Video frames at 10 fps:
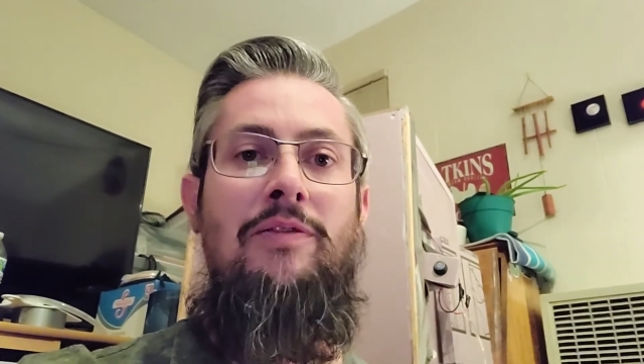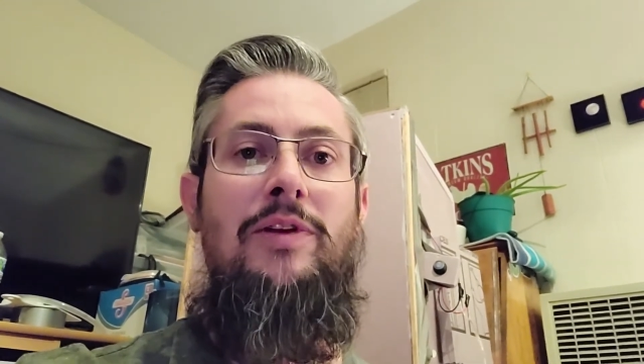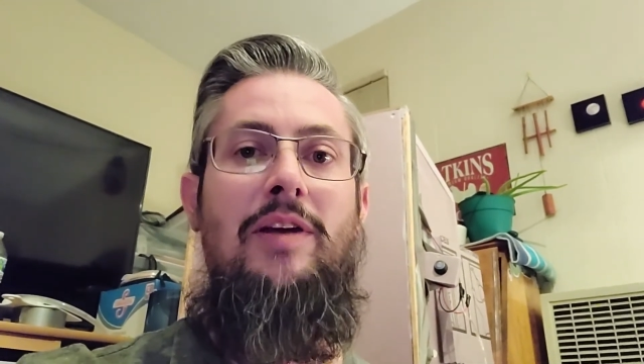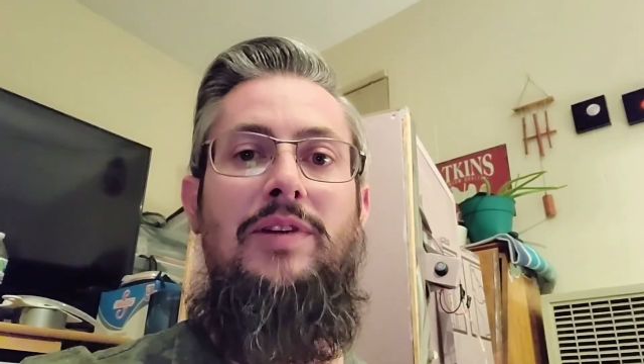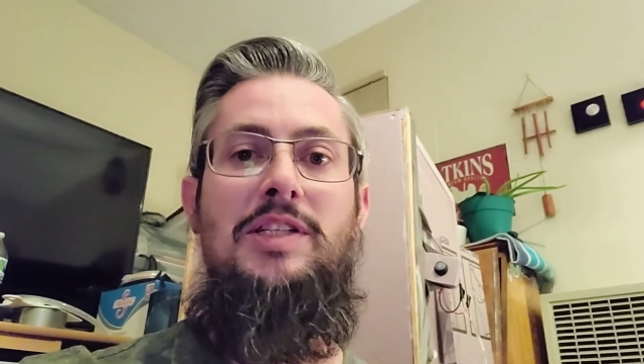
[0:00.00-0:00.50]

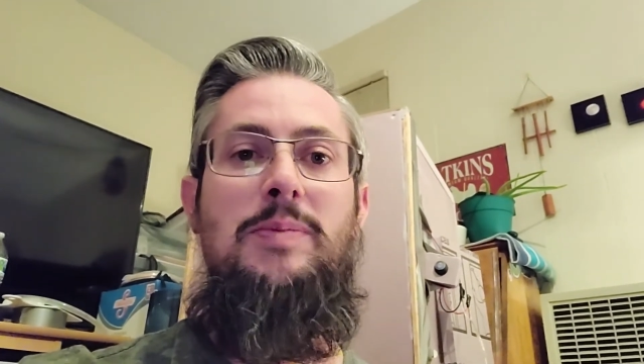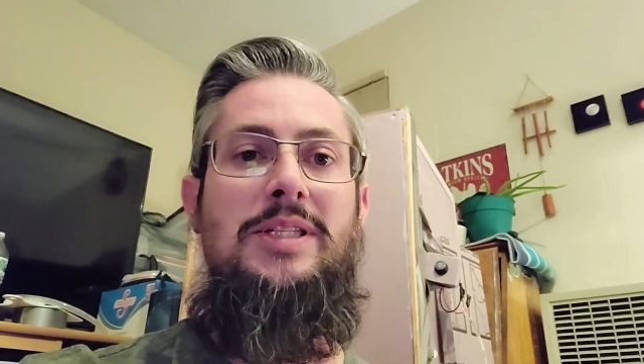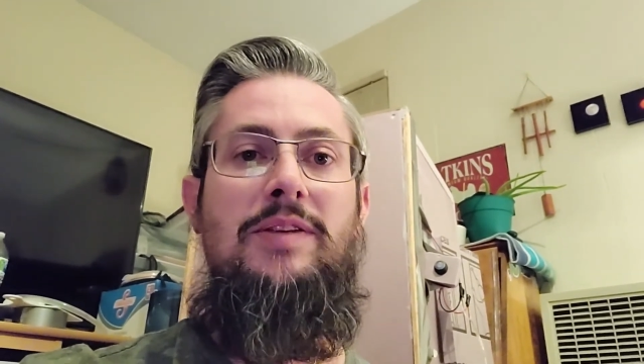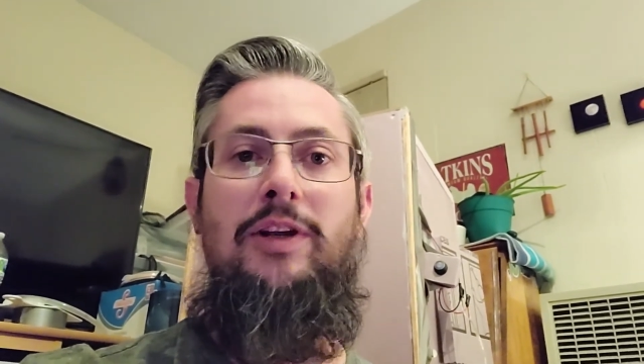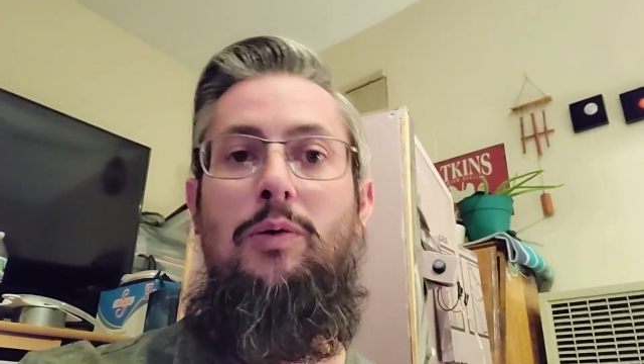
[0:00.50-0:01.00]
If you have any
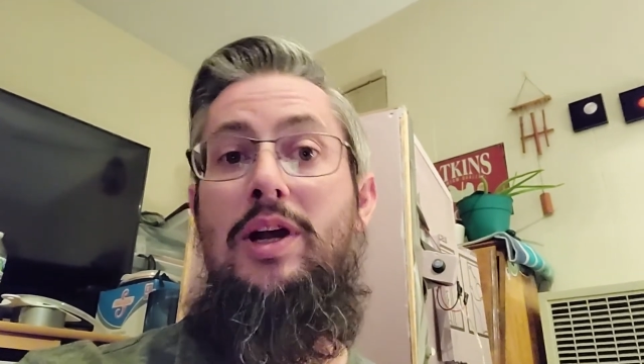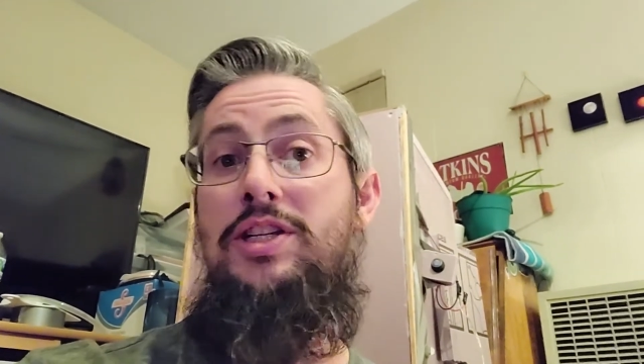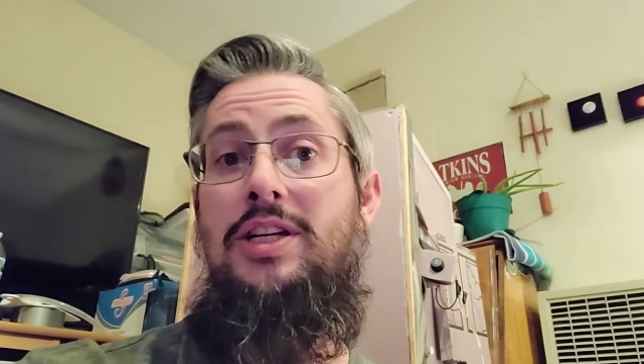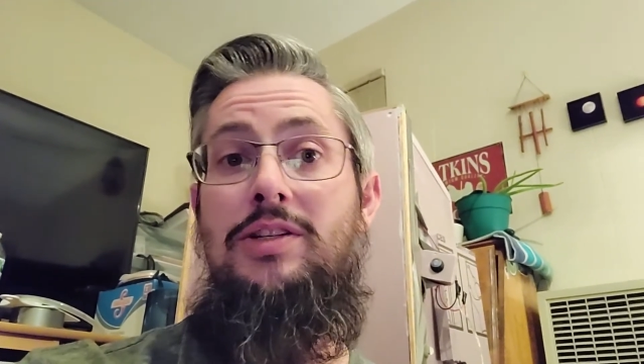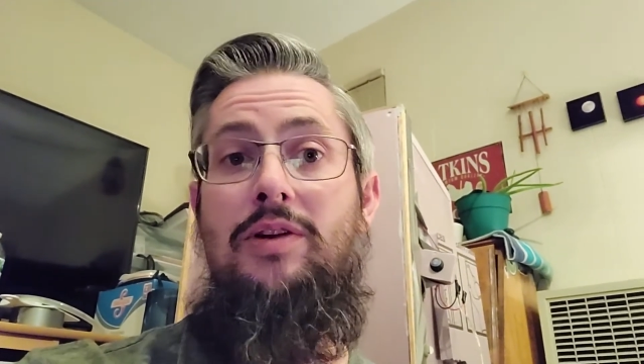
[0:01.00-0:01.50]
specific
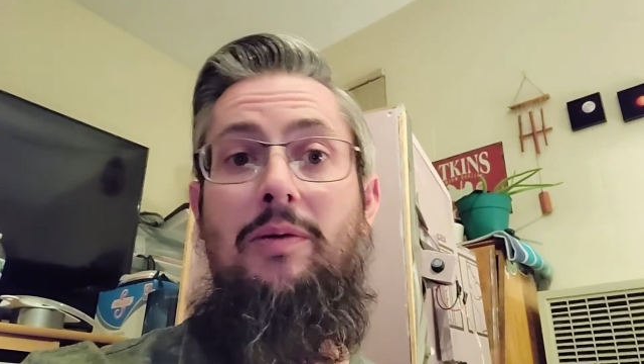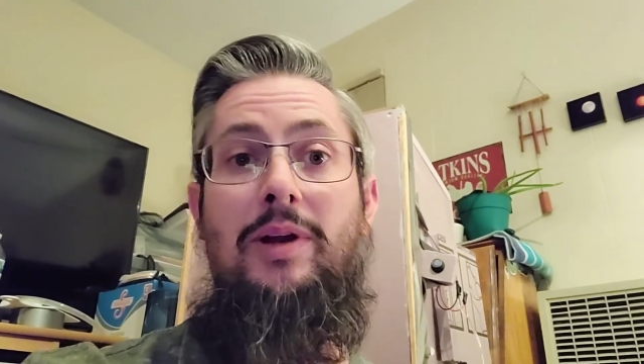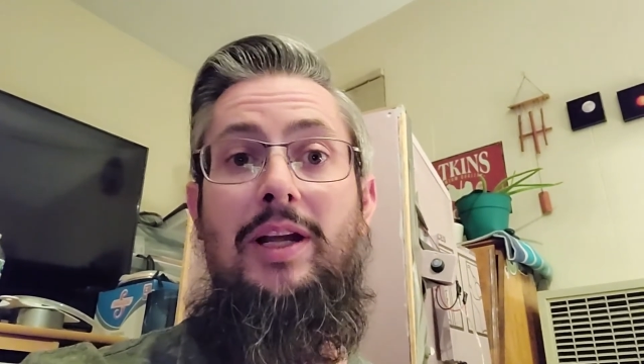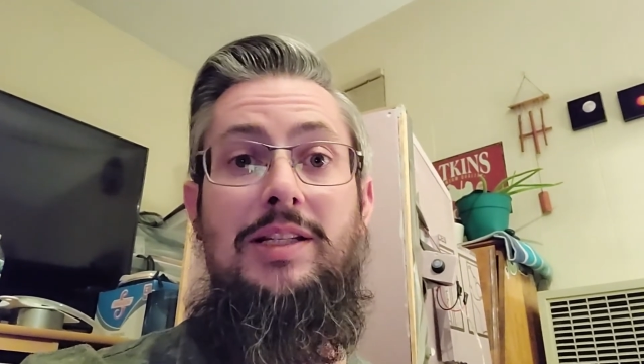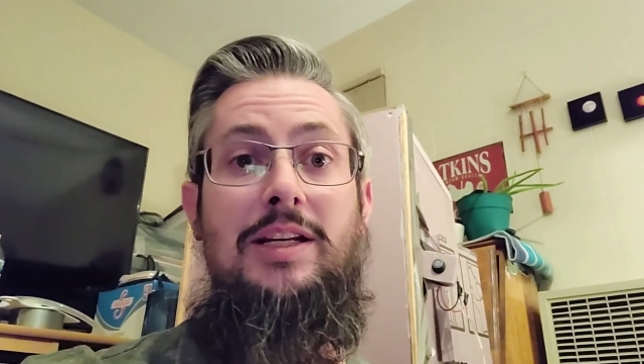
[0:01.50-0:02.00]
questions or
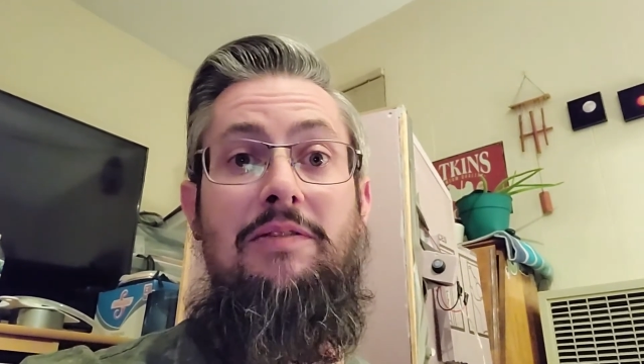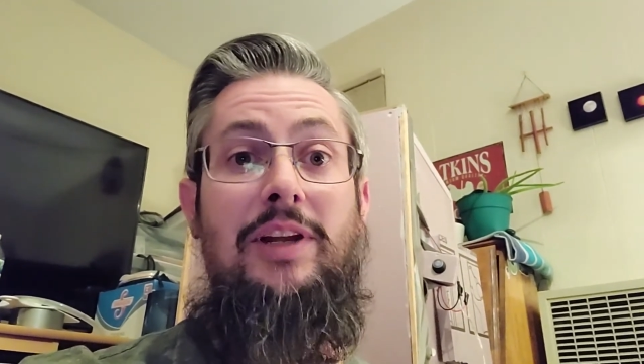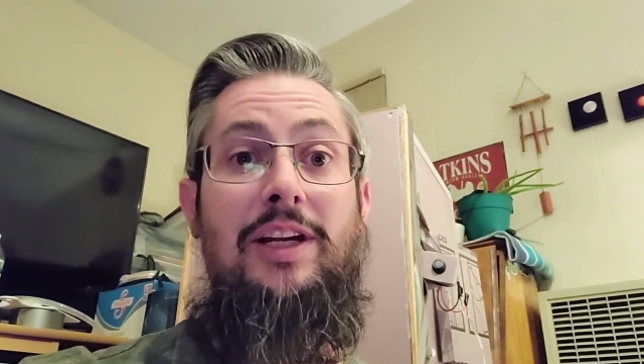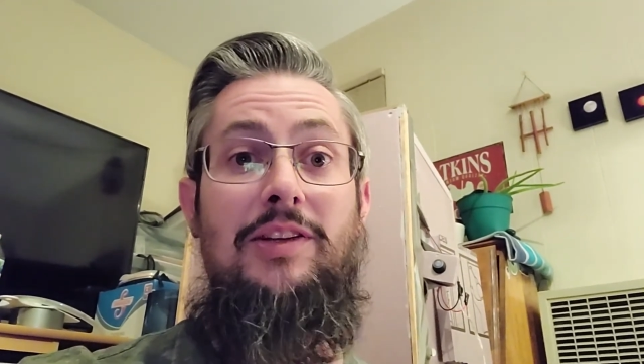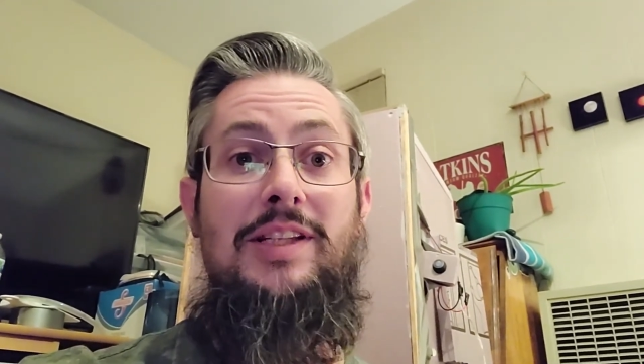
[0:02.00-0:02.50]
anyone has any
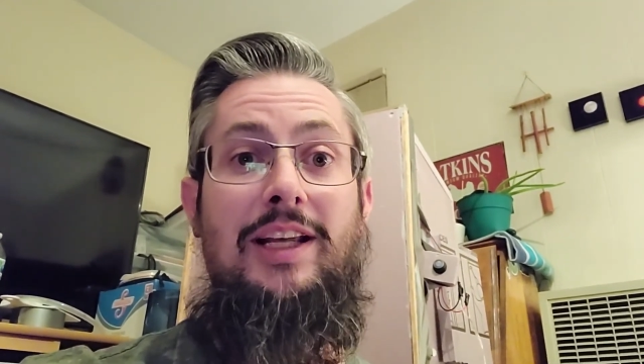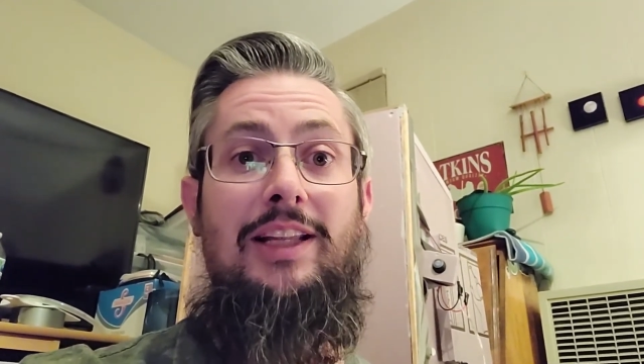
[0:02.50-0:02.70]
videos they'd